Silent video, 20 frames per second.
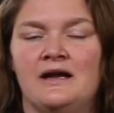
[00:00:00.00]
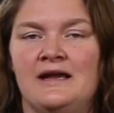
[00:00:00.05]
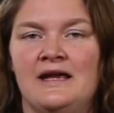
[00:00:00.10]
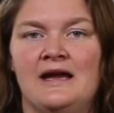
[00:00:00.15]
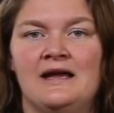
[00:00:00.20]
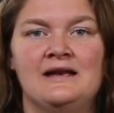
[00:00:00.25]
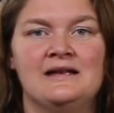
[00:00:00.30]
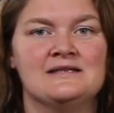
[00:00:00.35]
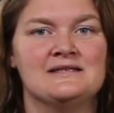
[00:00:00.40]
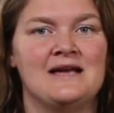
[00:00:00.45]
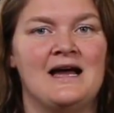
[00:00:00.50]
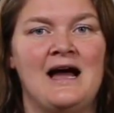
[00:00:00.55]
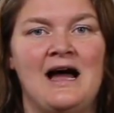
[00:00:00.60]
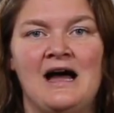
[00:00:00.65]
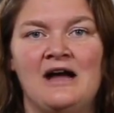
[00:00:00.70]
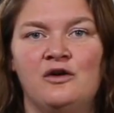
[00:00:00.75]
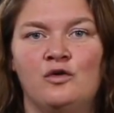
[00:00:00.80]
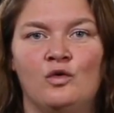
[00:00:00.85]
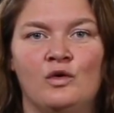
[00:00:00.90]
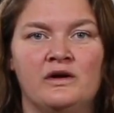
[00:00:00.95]
Again, it's a
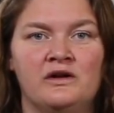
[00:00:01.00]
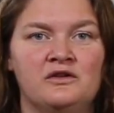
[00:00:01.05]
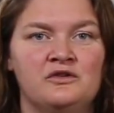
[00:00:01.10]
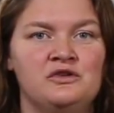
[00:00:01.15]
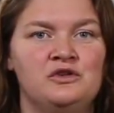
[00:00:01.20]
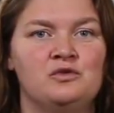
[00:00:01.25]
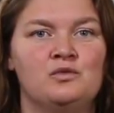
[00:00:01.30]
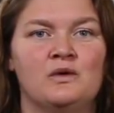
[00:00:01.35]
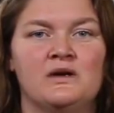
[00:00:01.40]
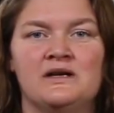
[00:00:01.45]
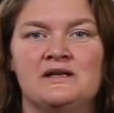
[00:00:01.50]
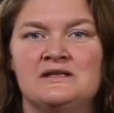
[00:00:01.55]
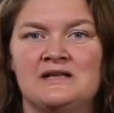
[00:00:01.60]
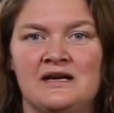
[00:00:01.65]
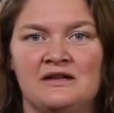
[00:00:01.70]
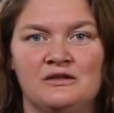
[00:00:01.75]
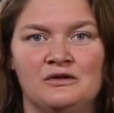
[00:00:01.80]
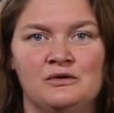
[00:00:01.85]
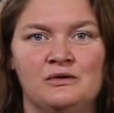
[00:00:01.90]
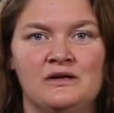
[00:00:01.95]
hot oil. You want to
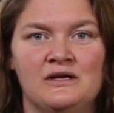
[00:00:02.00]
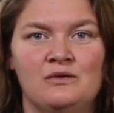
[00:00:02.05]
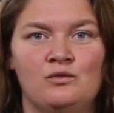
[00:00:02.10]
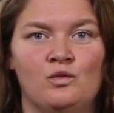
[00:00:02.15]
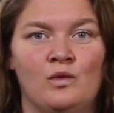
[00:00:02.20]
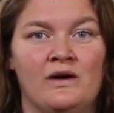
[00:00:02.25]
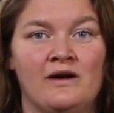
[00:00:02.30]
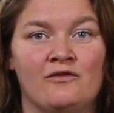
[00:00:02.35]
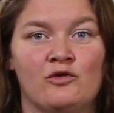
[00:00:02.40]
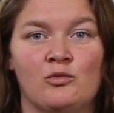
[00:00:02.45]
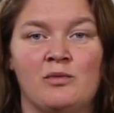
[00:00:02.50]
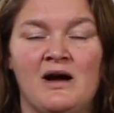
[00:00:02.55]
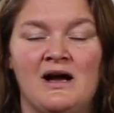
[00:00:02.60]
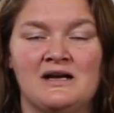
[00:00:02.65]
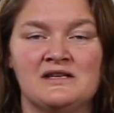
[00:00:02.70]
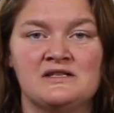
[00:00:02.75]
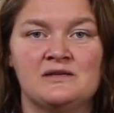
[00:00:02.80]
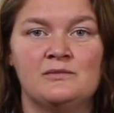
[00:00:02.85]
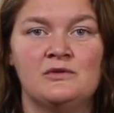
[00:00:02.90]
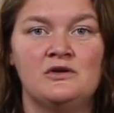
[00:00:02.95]
dilute it whenever
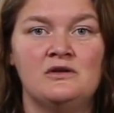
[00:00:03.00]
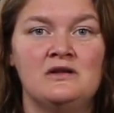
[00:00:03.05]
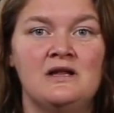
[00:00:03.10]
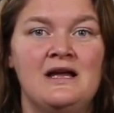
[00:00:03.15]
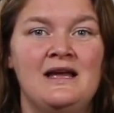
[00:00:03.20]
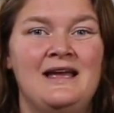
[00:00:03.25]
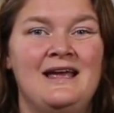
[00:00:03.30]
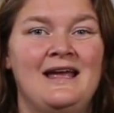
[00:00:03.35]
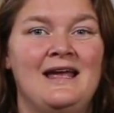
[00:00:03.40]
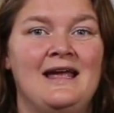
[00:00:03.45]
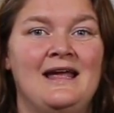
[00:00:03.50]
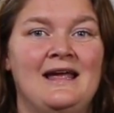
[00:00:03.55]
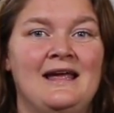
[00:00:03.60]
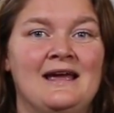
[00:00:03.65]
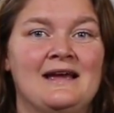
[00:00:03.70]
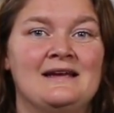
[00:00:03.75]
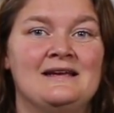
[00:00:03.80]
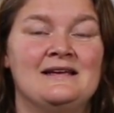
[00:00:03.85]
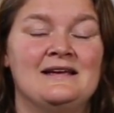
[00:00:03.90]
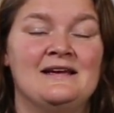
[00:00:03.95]
possible.
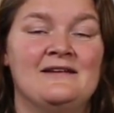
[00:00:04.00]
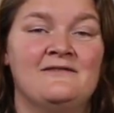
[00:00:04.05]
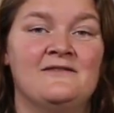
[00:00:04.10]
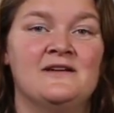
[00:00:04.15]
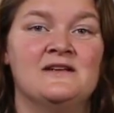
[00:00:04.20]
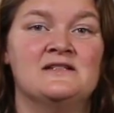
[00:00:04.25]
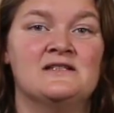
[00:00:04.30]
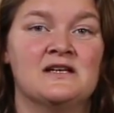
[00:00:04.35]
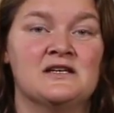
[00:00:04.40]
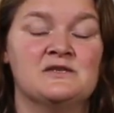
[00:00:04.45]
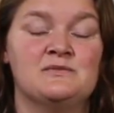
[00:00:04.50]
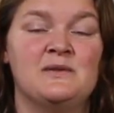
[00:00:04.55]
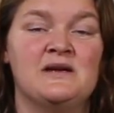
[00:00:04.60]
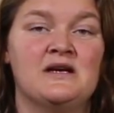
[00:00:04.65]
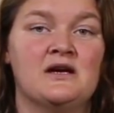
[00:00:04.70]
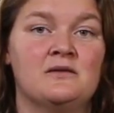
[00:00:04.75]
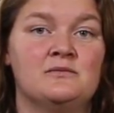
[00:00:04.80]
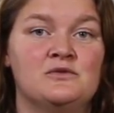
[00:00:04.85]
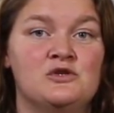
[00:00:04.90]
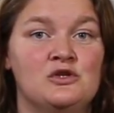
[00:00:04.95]
And if it does
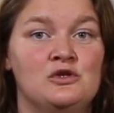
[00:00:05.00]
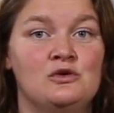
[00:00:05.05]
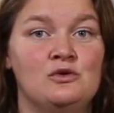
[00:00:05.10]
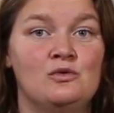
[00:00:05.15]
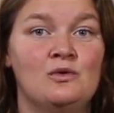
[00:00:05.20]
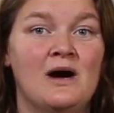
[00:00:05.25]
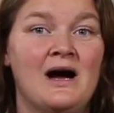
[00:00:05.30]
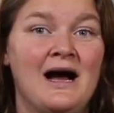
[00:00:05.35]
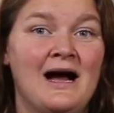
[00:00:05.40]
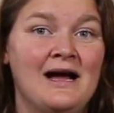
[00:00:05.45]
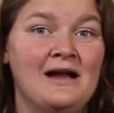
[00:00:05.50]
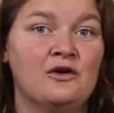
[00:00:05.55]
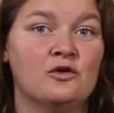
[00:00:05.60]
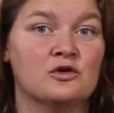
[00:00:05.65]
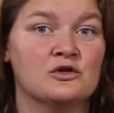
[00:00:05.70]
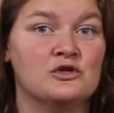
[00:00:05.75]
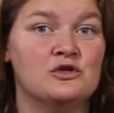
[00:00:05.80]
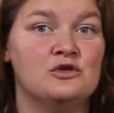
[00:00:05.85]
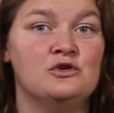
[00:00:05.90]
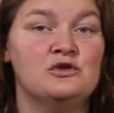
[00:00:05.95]
become too hot
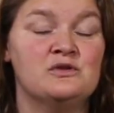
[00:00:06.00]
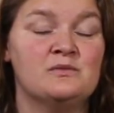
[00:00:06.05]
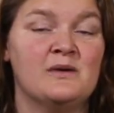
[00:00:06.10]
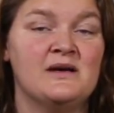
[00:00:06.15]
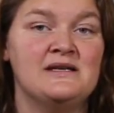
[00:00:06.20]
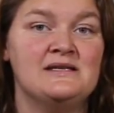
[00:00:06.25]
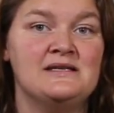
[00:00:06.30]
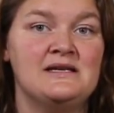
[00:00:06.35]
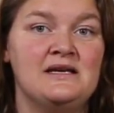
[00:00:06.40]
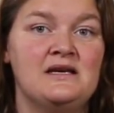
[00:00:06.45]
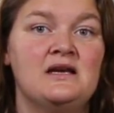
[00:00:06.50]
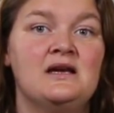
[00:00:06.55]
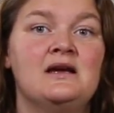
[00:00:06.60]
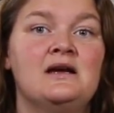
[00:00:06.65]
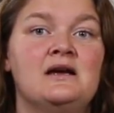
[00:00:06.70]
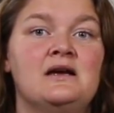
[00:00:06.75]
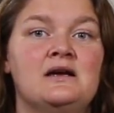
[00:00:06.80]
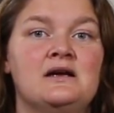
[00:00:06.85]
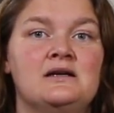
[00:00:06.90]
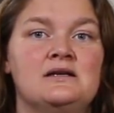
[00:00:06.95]
or too spicy,
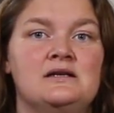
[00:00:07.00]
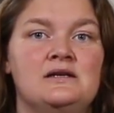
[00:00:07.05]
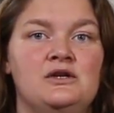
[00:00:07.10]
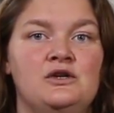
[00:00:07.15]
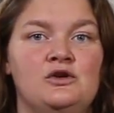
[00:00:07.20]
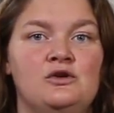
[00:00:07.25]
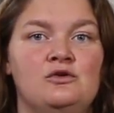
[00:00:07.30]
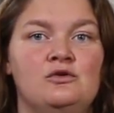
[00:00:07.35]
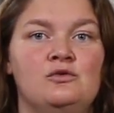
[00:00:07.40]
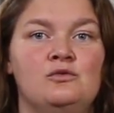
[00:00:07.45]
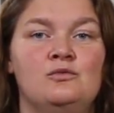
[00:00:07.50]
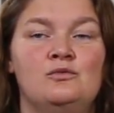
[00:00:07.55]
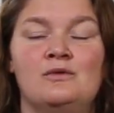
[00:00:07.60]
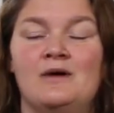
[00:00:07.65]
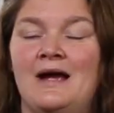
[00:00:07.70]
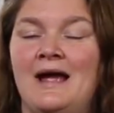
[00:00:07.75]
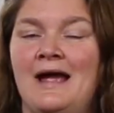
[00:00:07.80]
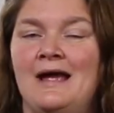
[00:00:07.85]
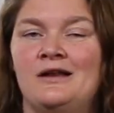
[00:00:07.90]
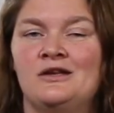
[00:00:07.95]
you
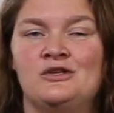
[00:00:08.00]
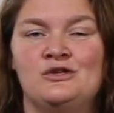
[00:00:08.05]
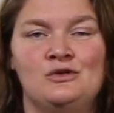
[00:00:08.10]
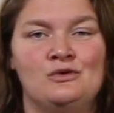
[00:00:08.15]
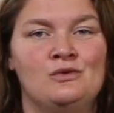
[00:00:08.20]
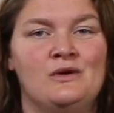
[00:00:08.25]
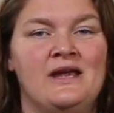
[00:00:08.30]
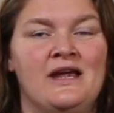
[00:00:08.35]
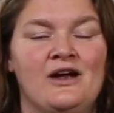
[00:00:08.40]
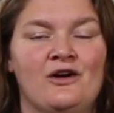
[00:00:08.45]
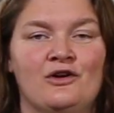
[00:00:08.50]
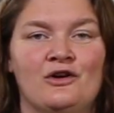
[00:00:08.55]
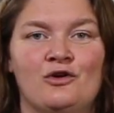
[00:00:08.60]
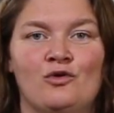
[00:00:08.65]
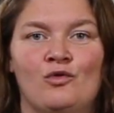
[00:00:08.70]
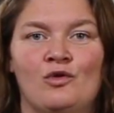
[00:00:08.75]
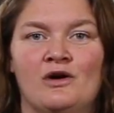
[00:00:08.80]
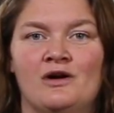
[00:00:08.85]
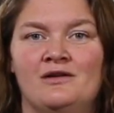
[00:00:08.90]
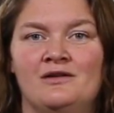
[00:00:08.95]
do carrier
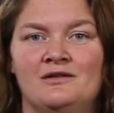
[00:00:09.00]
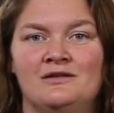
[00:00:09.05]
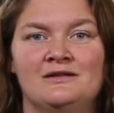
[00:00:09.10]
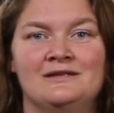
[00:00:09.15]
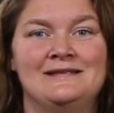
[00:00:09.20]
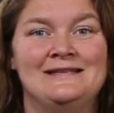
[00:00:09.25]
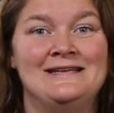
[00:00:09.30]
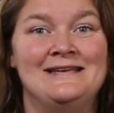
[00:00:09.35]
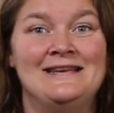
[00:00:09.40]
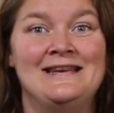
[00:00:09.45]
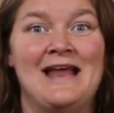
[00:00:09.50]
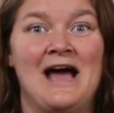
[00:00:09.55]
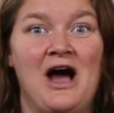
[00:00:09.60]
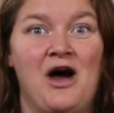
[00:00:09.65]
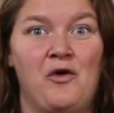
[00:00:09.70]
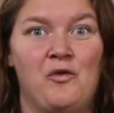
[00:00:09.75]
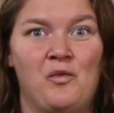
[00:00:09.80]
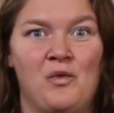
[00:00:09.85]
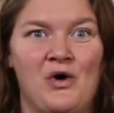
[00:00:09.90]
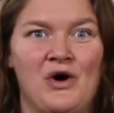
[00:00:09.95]
oil,
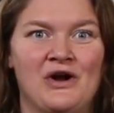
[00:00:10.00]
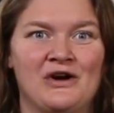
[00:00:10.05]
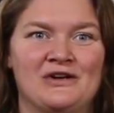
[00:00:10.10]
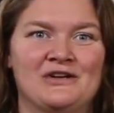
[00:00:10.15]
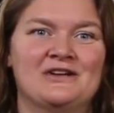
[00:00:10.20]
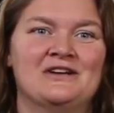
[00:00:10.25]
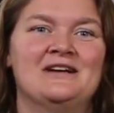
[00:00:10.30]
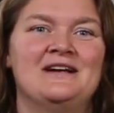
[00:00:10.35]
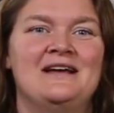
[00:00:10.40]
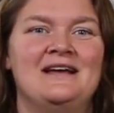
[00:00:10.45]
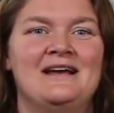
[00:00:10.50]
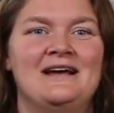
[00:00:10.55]
not water.